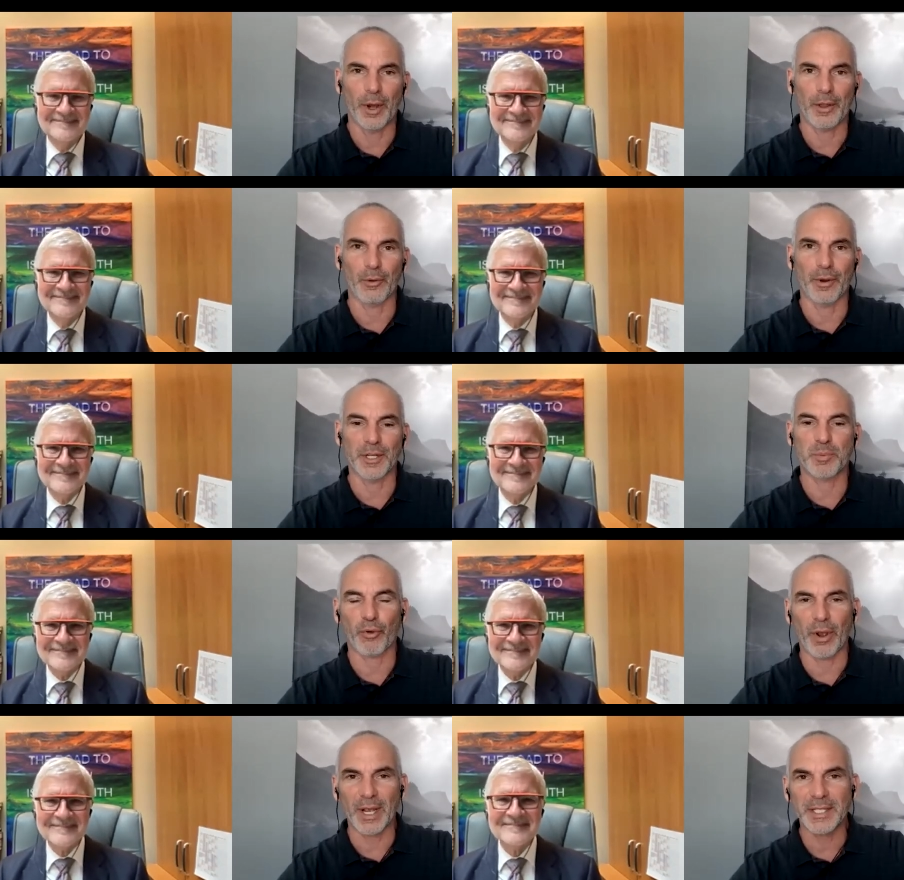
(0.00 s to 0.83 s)
Speaker 1: whether
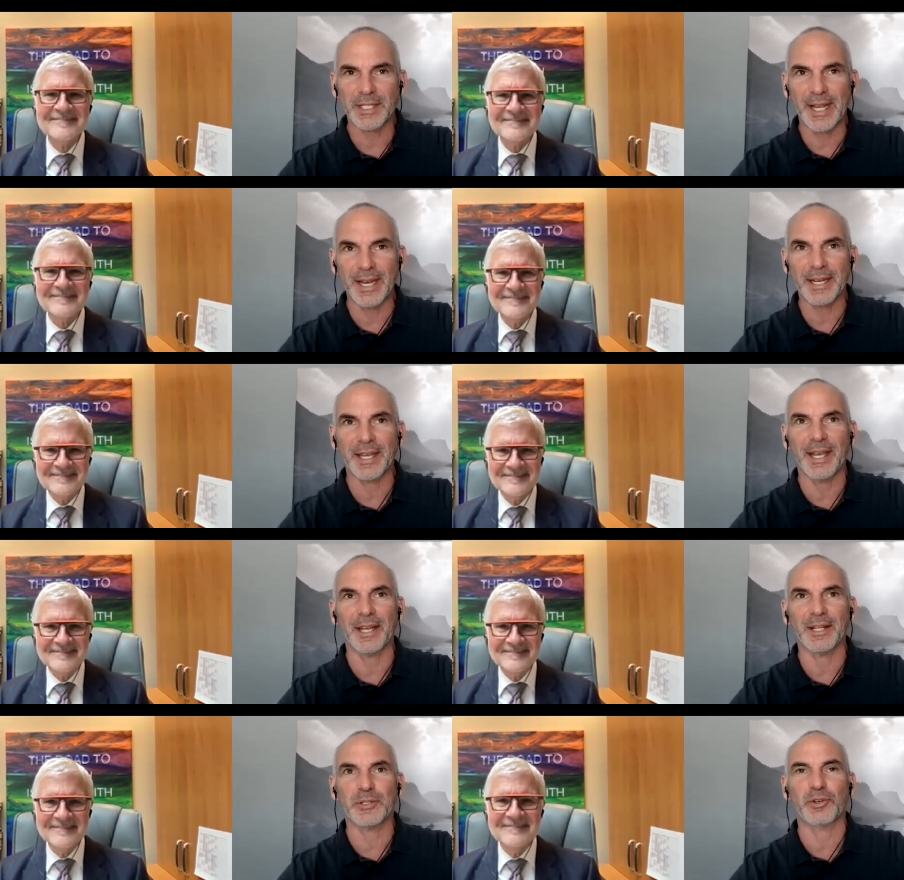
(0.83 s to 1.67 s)
it's prostate
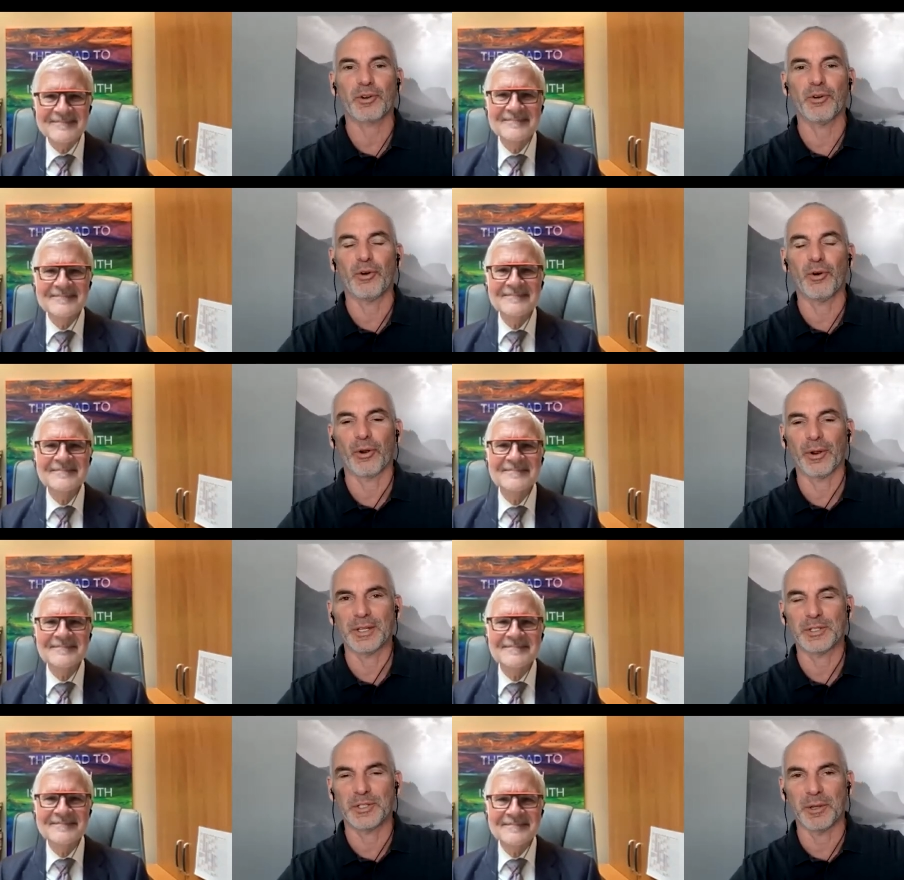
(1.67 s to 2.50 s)
cancer
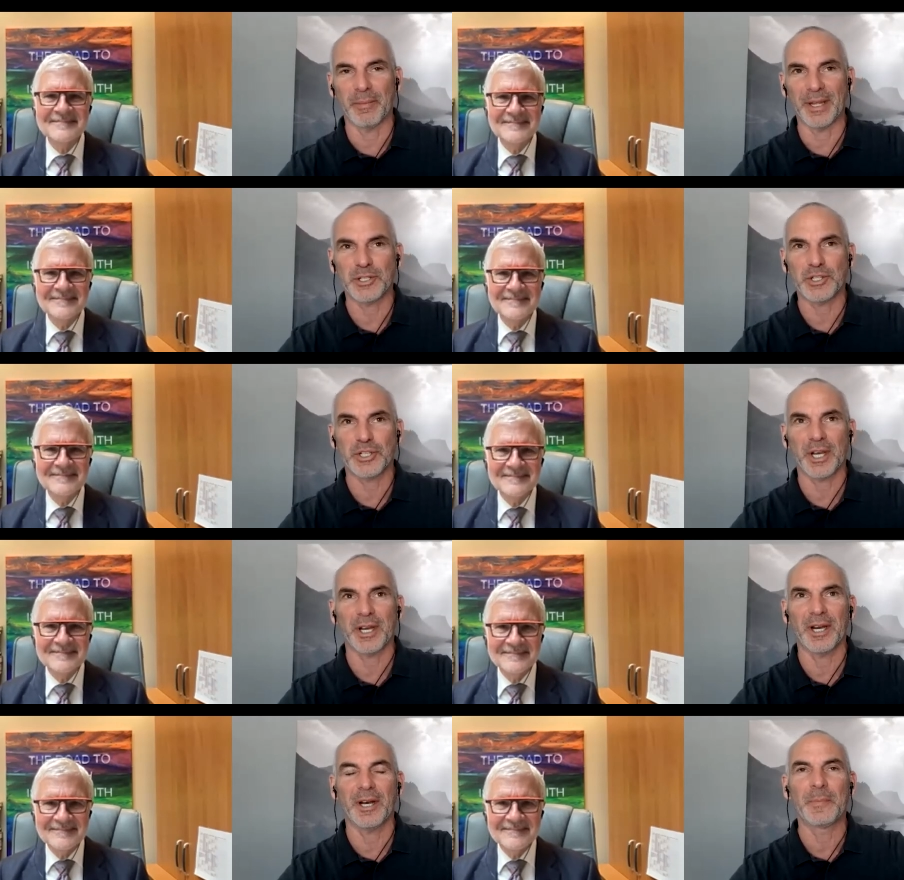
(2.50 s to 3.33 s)
or it's
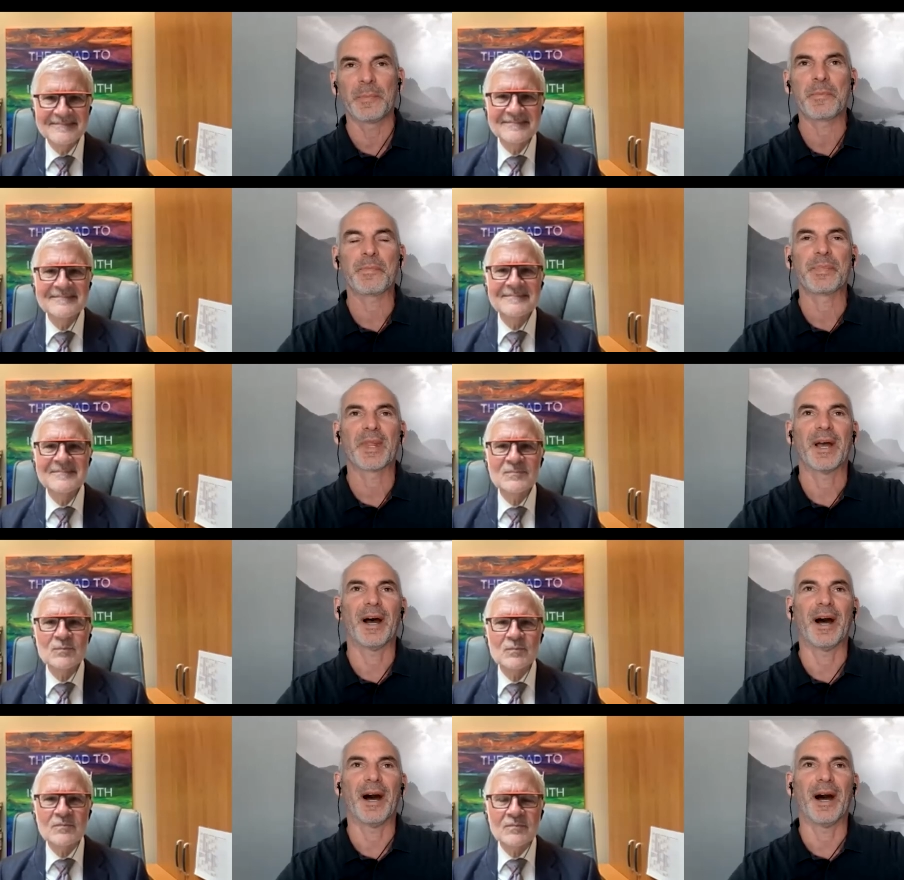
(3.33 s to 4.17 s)
dementia
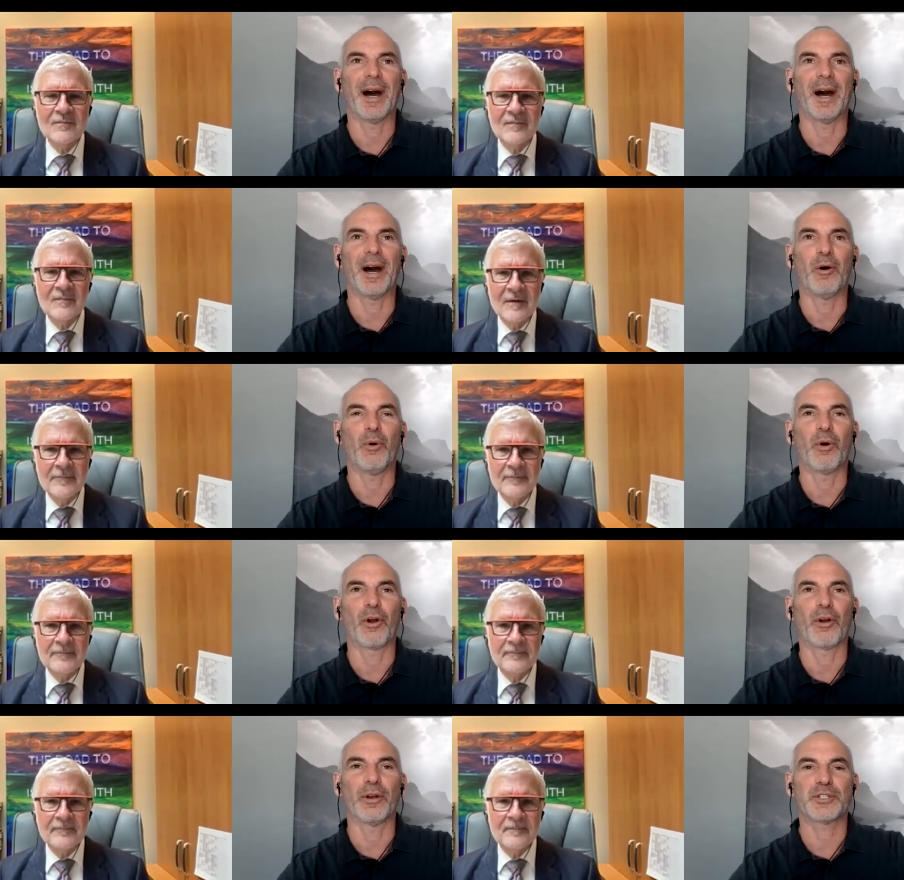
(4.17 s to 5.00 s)
uh,
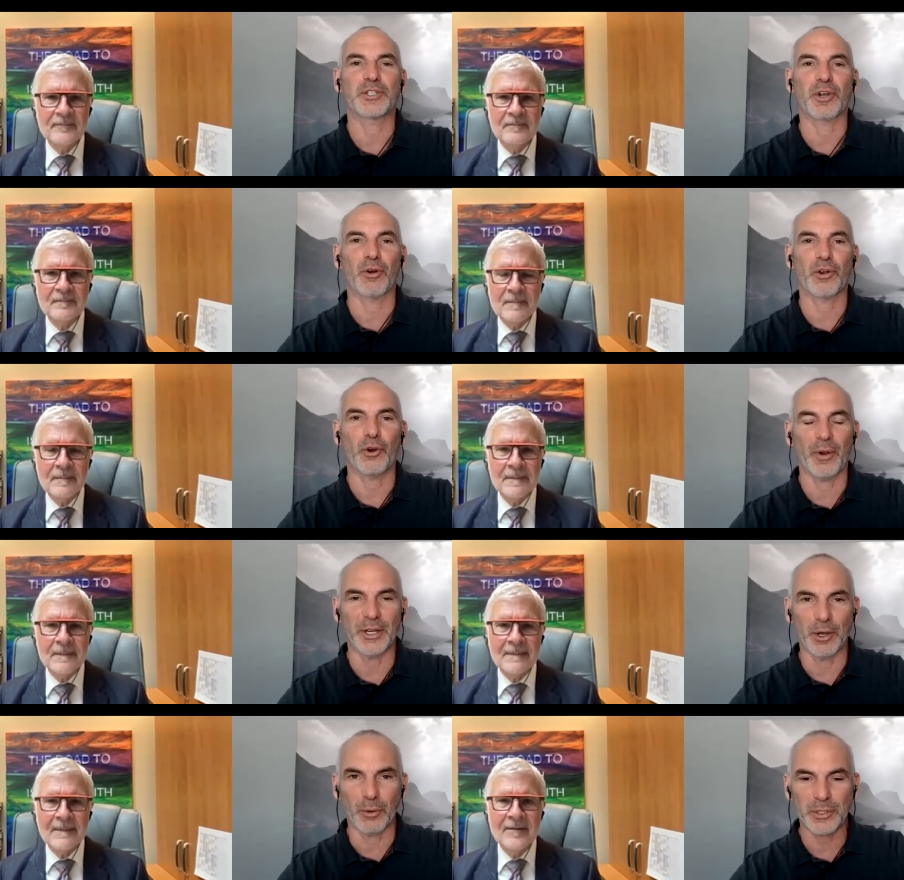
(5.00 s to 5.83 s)
or
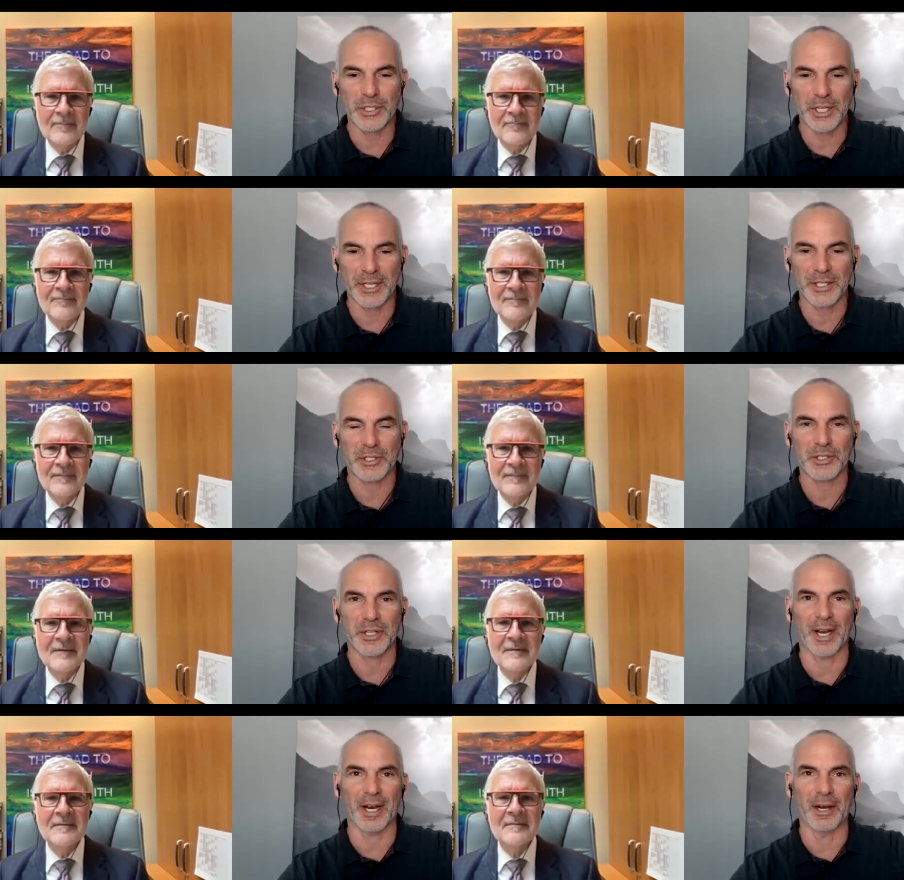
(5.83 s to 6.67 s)

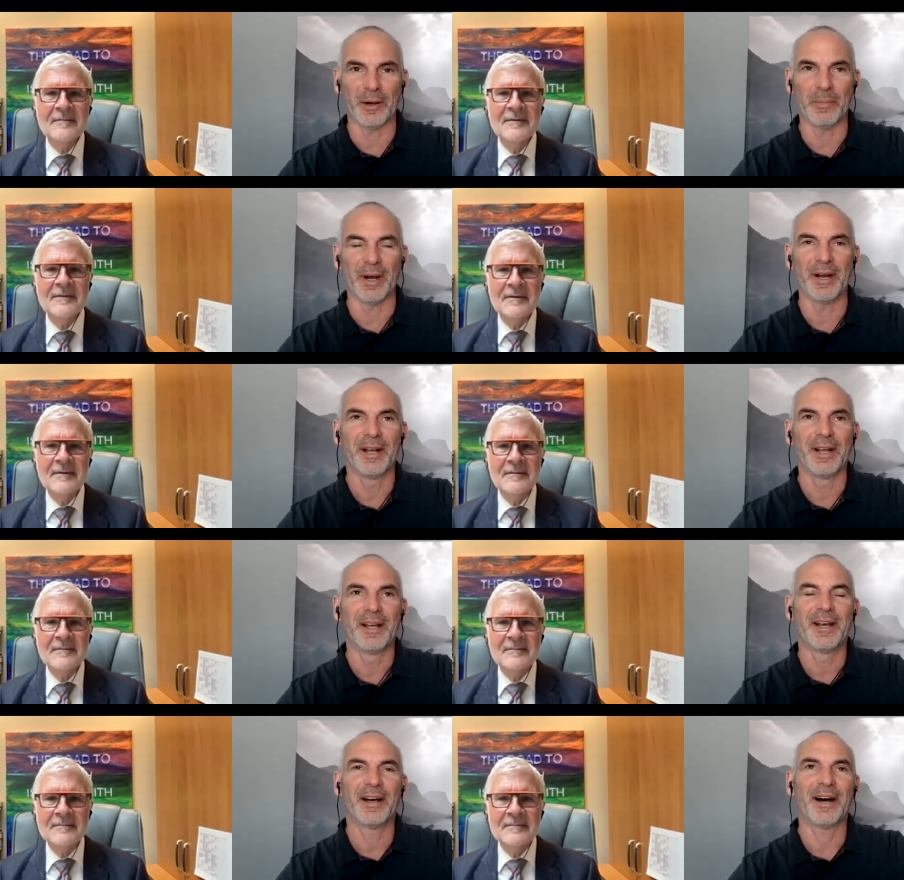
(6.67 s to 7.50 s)
sarcoidosis, um,
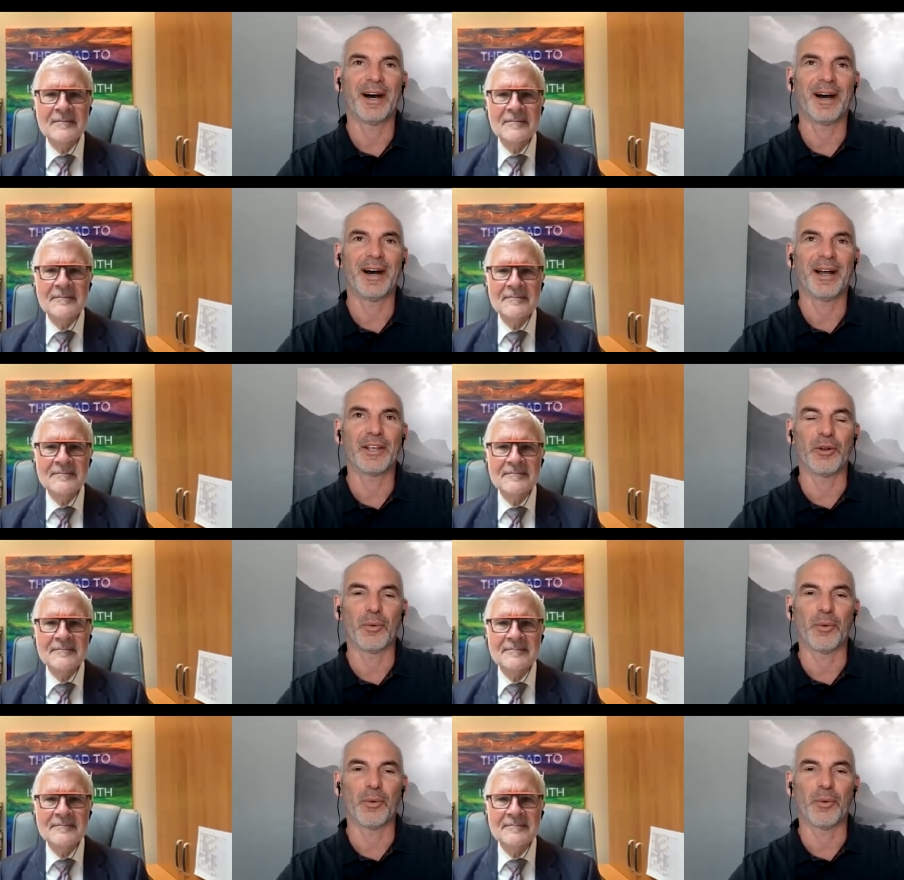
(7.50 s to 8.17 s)
uh, you know,